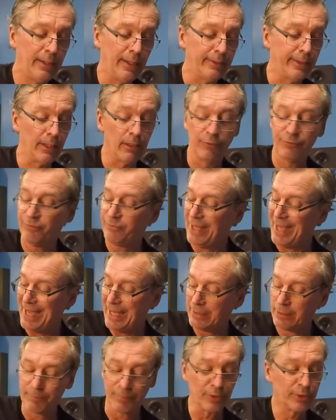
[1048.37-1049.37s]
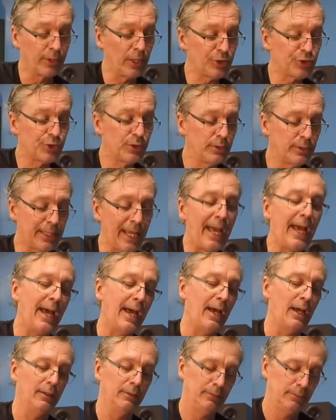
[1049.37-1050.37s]
And then I'll just add the percussion.
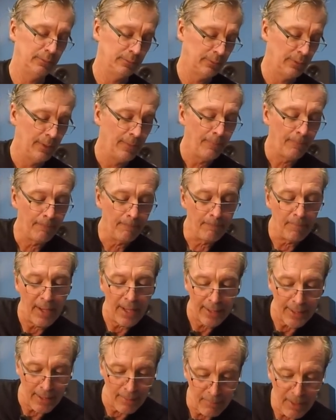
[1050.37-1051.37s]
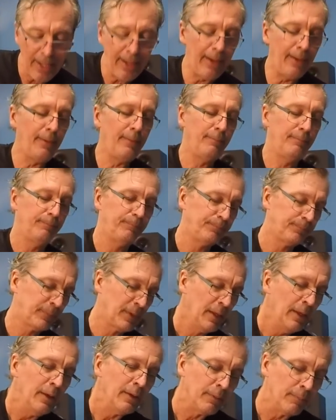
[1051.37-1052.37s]
Da, ba da ba,
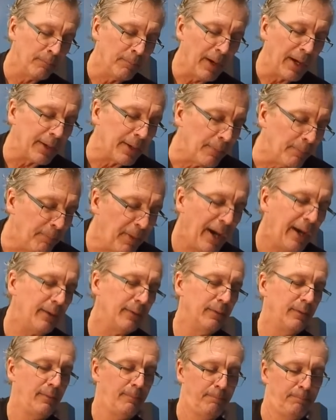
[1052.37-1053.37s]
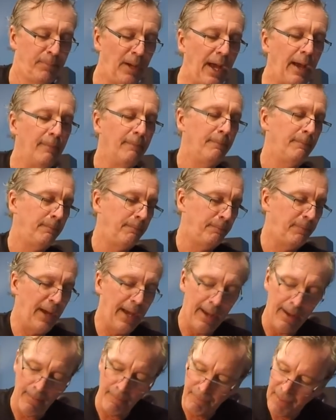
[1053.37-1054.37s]
ba da ba, ba
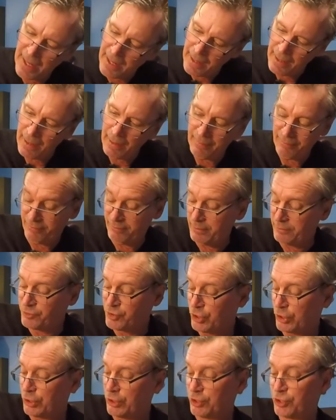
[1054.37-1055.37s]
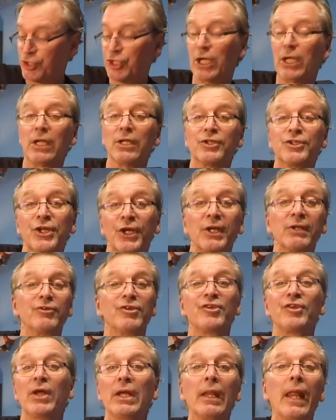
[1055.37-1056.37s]
ba ba, chicka chicka chicka,
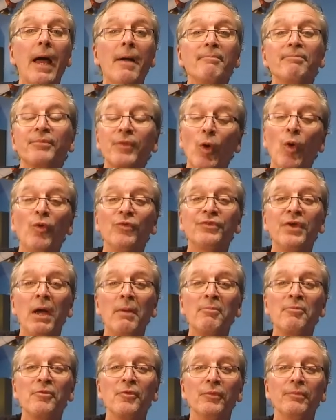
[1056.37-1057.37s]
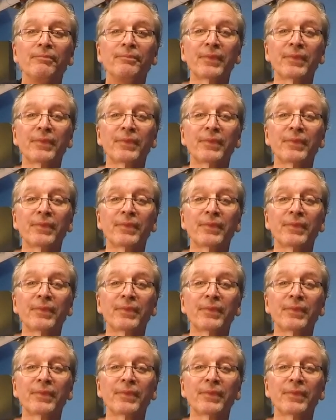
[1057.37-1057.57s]
just like that the whole time through.